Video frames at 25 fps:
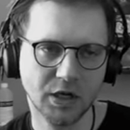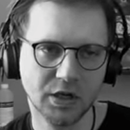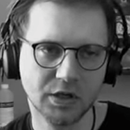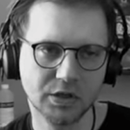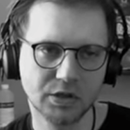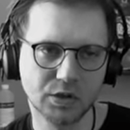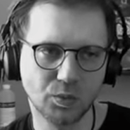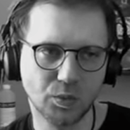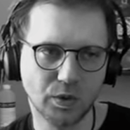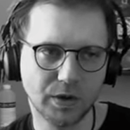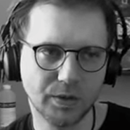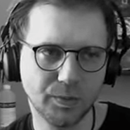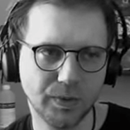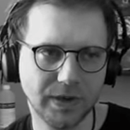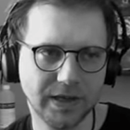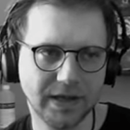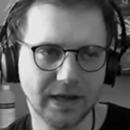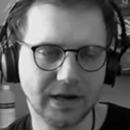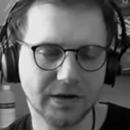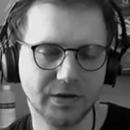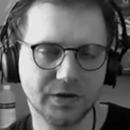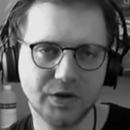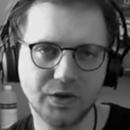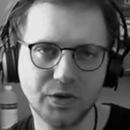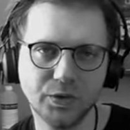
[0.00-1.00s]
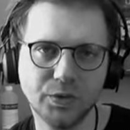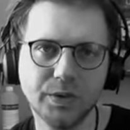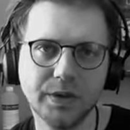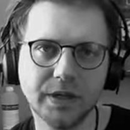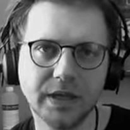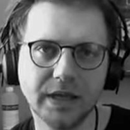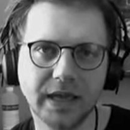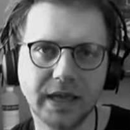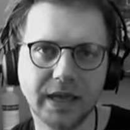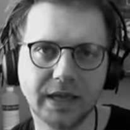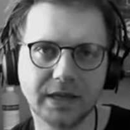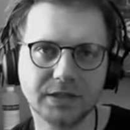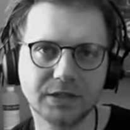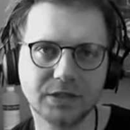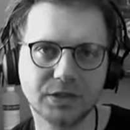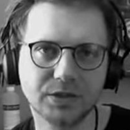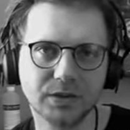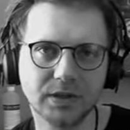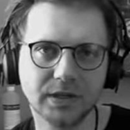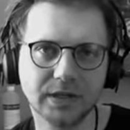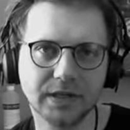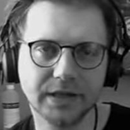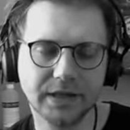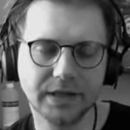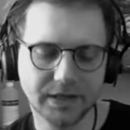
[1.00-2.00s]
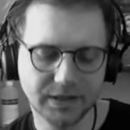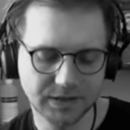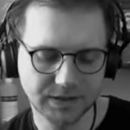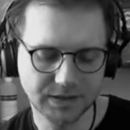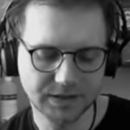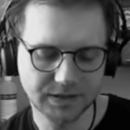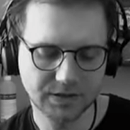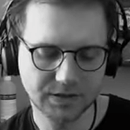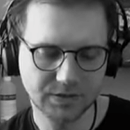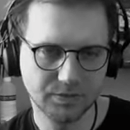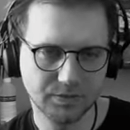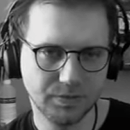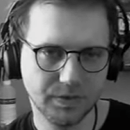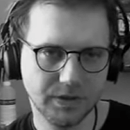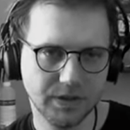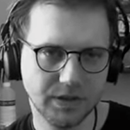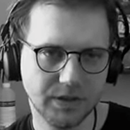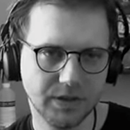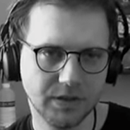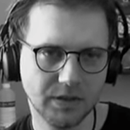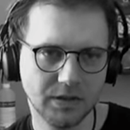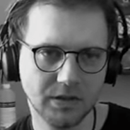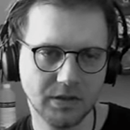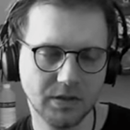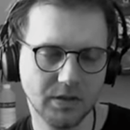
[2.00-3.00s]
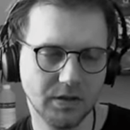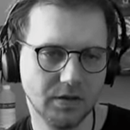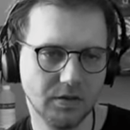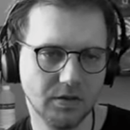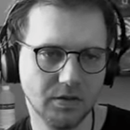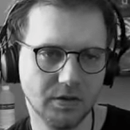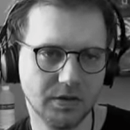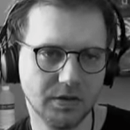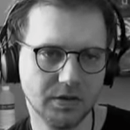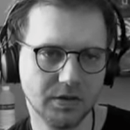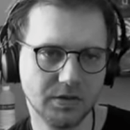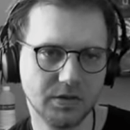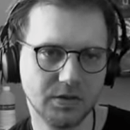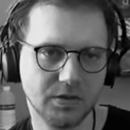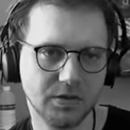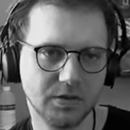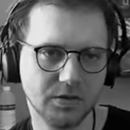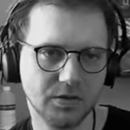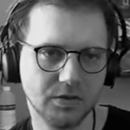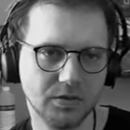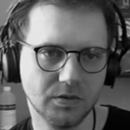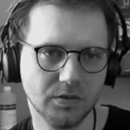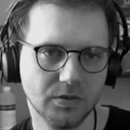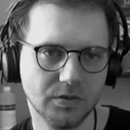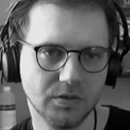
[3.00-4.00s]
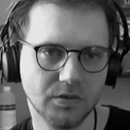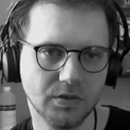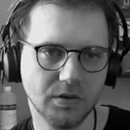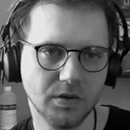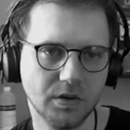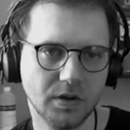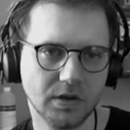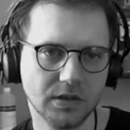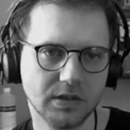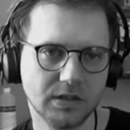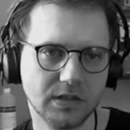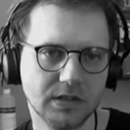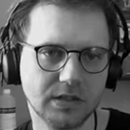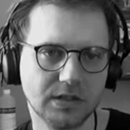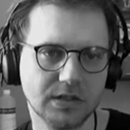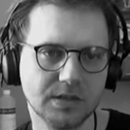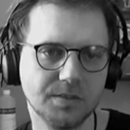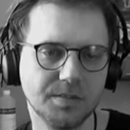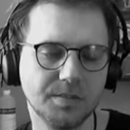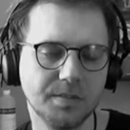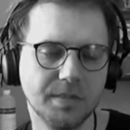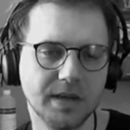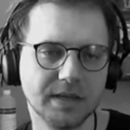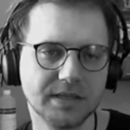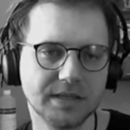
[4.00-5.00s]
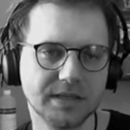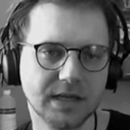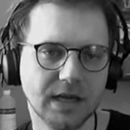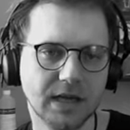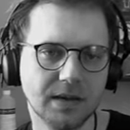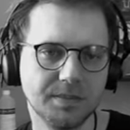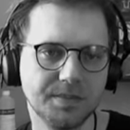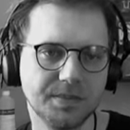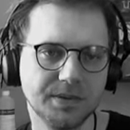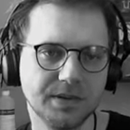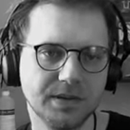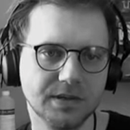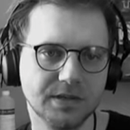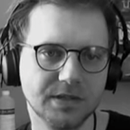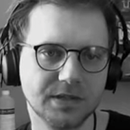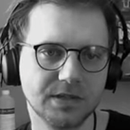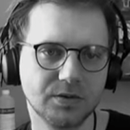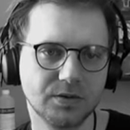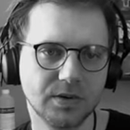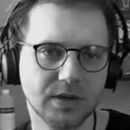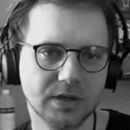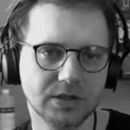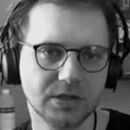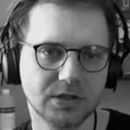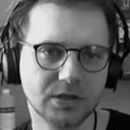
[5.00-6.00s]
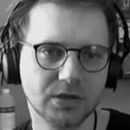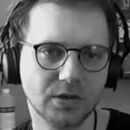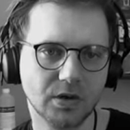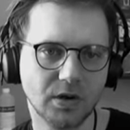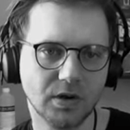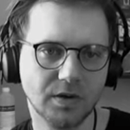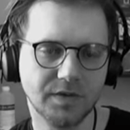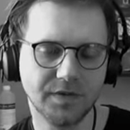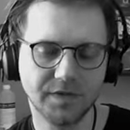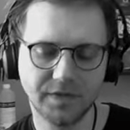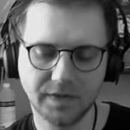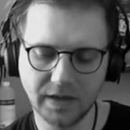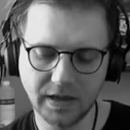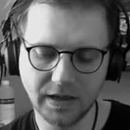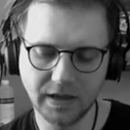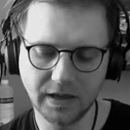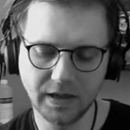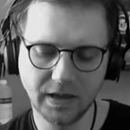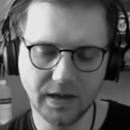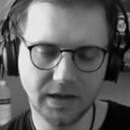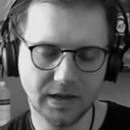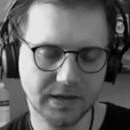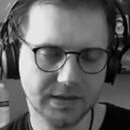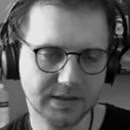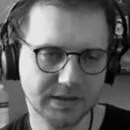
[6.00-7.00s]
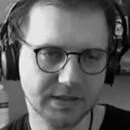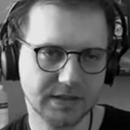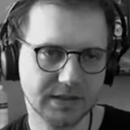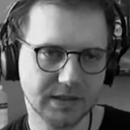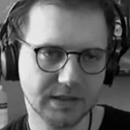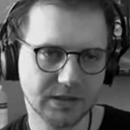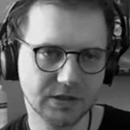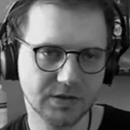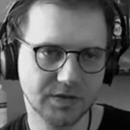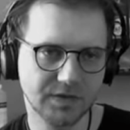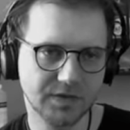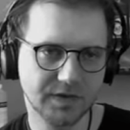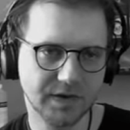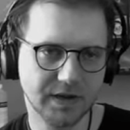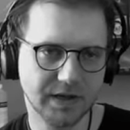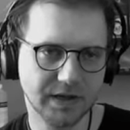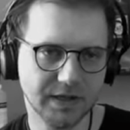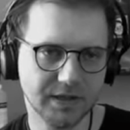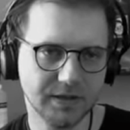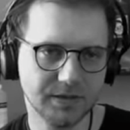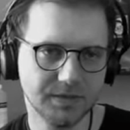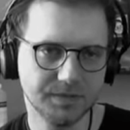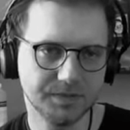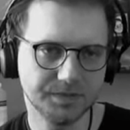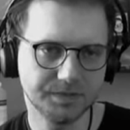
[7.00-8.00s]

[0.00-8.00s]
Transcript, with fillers: So what we are doing actually is we, in order to not mess up the structure of such a file,